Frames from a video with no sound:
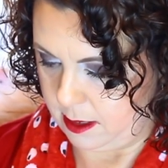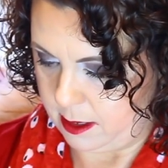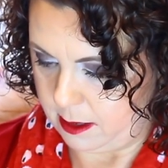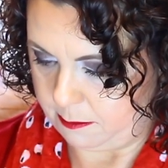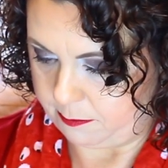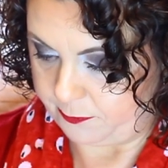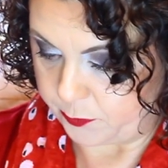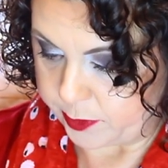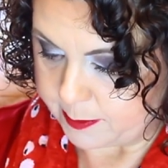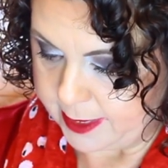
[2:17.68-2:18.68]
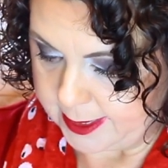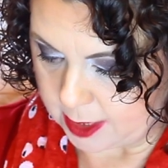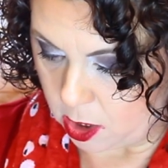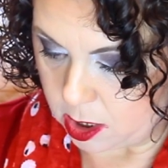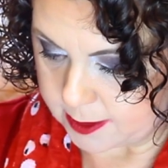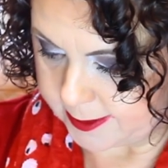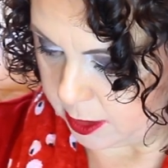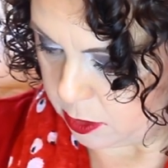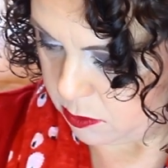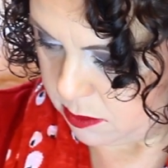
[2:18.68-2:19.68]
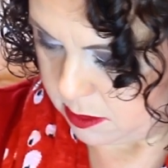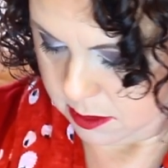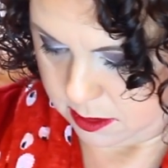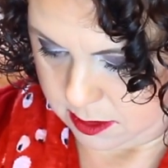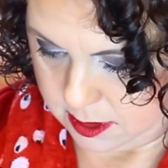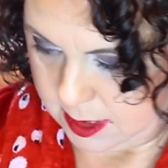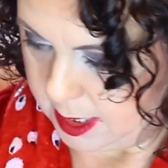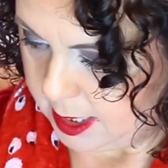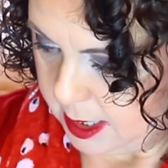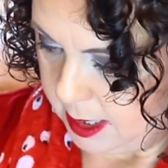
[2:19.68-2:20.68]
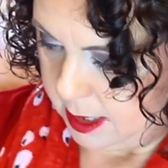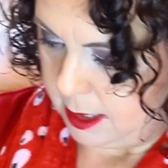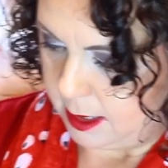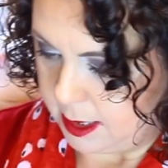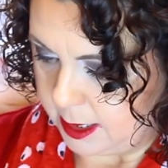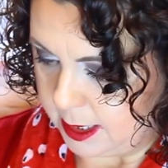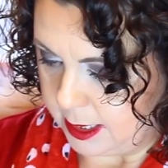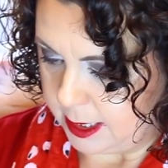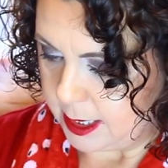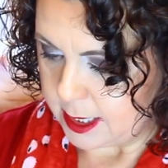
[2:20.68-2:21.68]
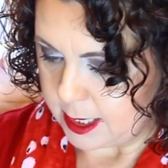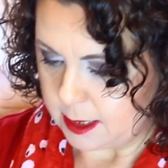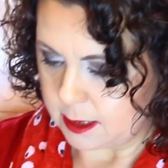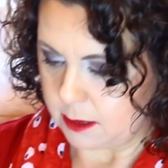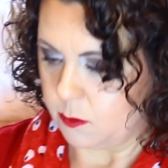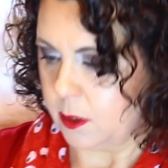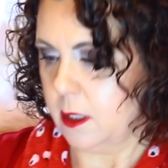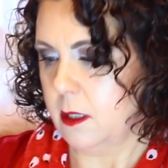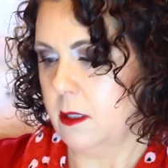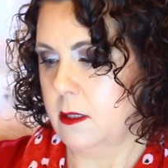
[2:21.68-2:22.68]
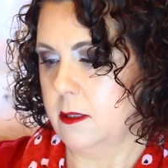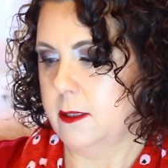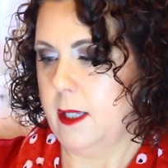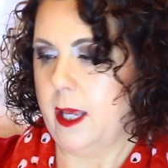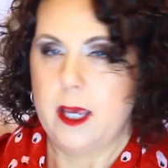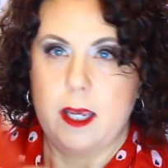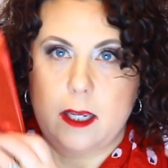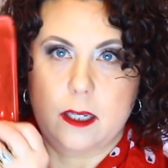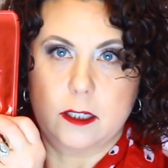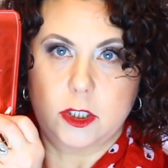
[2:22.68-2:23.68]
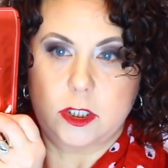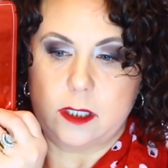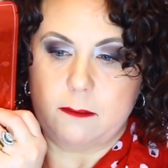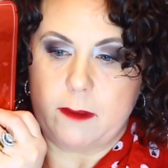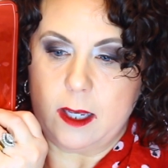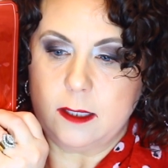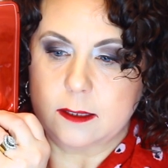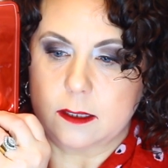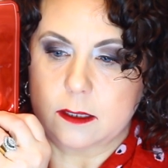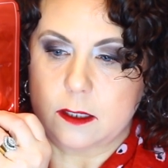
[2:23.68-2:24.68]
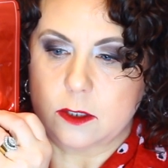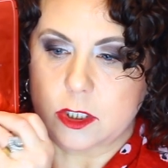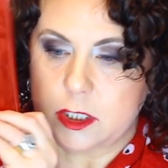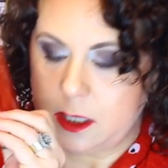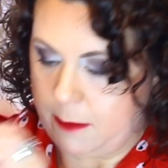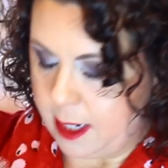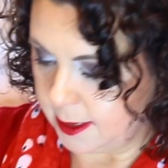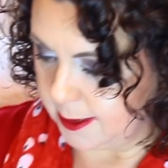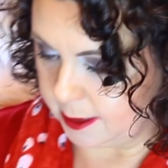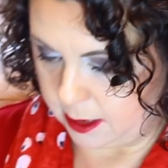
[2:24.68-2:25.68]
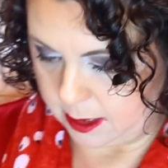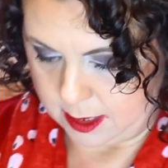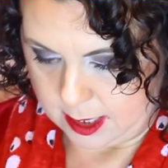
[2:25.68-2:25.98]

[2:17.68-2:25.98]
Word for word: um, freebies also and in it was a sheet mask, another sheet mask,